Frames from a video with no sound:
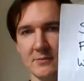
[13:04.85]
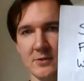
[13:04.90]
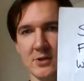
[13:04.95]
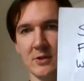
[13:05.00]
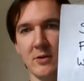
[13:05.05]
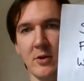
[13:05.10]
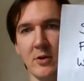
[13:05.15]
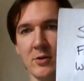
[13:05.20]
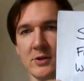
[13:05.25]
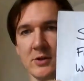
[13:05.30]

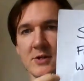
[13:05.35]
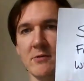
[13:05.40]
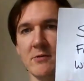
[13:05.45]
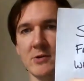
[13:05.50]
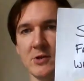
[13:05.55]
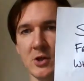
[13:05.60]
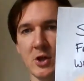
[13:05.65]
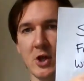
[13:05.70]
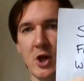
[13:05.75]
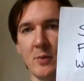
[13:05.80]
So long as there
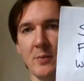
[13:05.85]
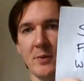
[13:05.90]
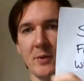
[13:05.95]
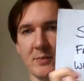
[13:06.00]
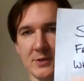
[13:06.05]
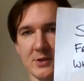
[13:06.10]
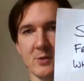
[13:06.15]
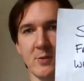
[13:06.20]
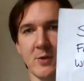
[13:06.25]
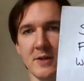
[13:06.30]
is a comma
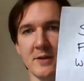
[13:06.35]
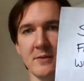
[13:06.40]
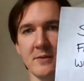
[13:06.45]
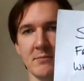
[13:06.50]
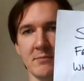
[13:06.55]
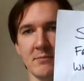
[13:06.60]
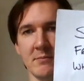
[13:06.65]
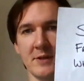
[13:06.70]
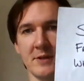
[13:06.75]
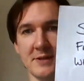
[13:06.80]
between
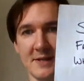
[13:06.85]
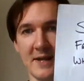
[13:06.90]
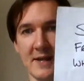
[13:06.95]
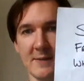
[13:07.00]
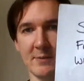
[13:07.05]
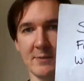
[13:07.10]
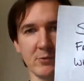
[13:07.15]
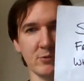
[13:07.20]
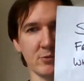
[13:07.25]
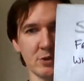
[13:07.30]
the
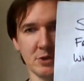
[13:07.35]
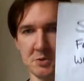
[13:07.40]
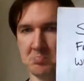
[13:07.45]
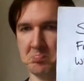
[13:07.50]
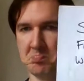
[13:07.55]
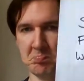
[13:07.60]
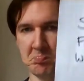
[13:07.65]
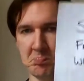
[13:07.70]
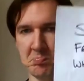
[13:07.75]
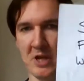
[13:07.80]
tables,
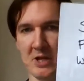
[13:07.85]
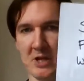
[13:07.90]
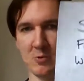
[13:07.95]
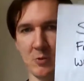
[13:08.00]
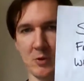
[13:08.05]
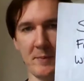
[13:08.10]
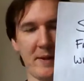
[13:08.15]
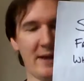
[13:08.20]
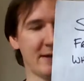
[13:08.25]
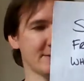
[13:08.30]
that's
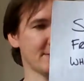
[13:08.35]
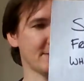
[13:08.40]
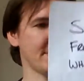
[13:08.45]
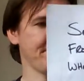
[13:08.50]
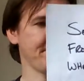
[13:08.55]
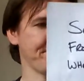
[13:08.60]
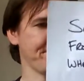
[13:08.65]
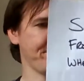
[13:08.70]
all that matters.